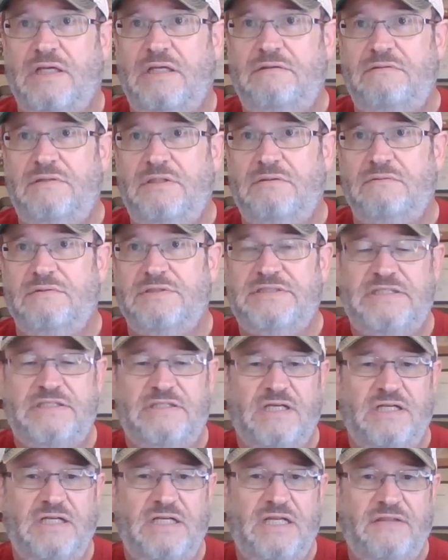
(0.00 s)
I don't know. Has he
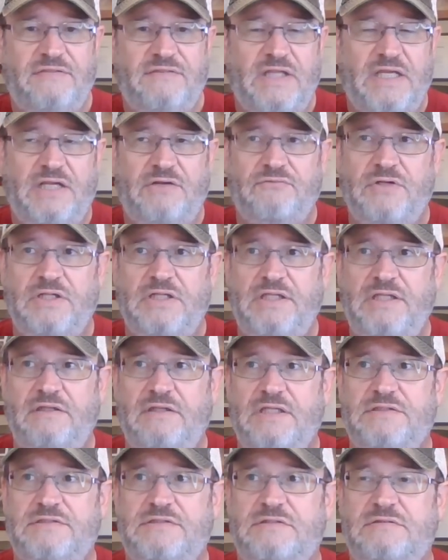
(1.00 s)
done anything really
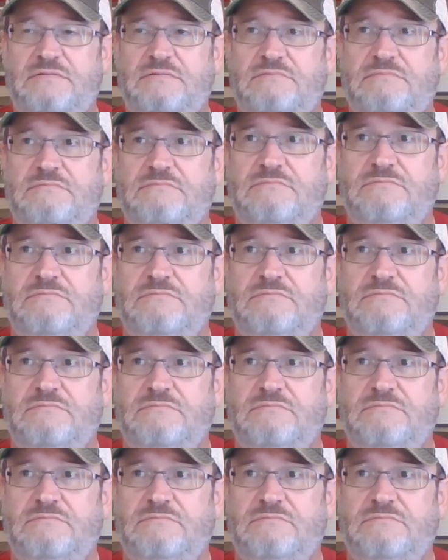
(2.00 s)
that's